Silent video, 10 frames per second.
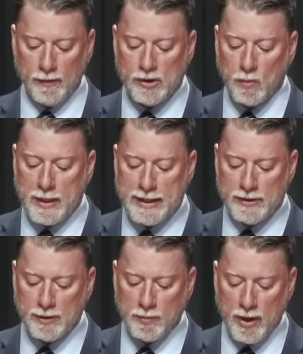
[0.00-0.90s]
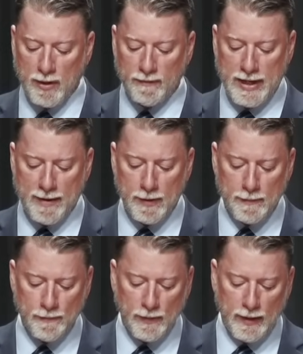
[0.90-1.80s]
This one is a prayer of
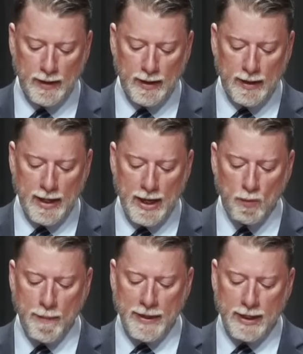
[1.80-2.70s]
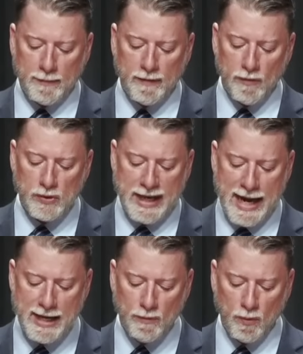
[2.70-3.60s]
David. And we'll pick it up in verse
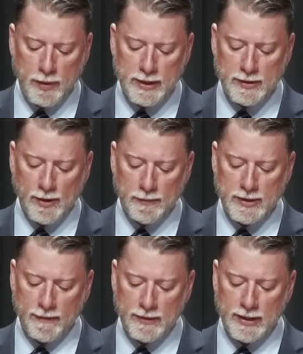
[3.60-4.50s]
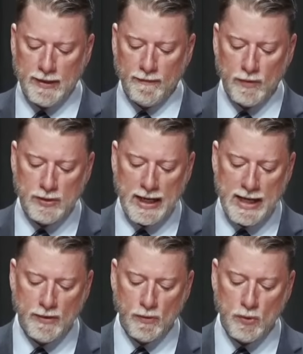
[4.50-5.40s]
8. We'll read Psalm 17, verse
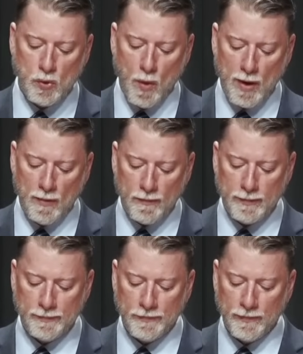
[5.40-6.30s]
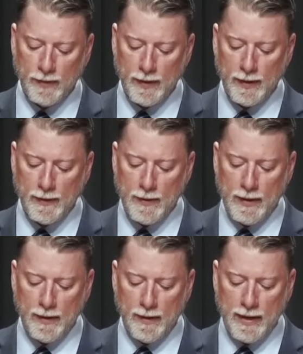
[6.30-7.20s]
8 through 12.
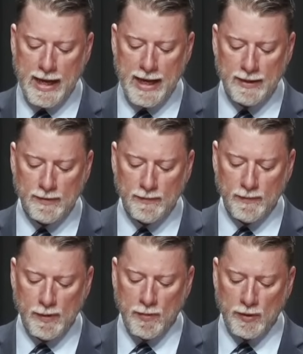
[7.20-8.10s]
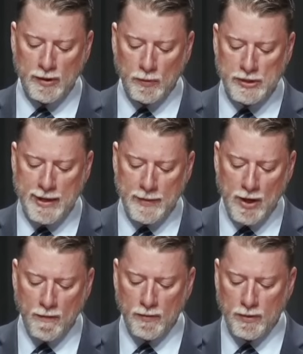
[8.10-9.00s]
And the part that we're
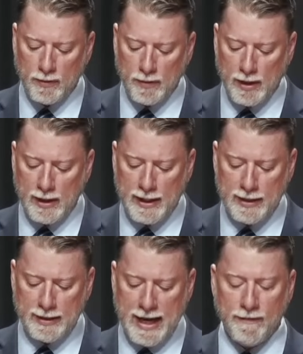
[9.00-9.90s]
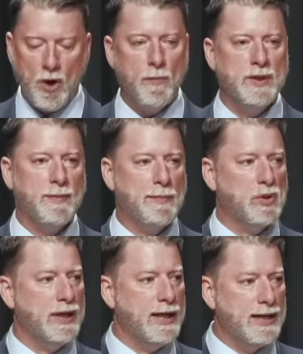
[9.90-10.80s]
skipping over, uh, David opens by
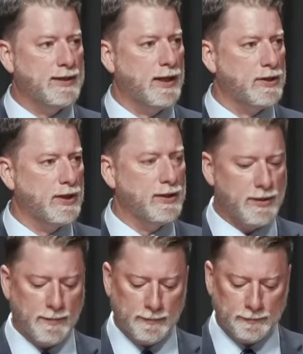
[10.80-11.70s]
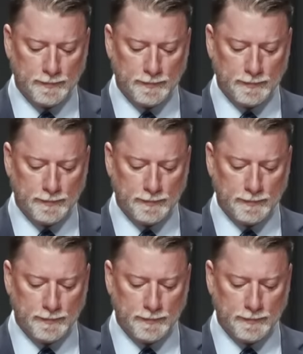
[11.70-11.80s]
pleading his innocence.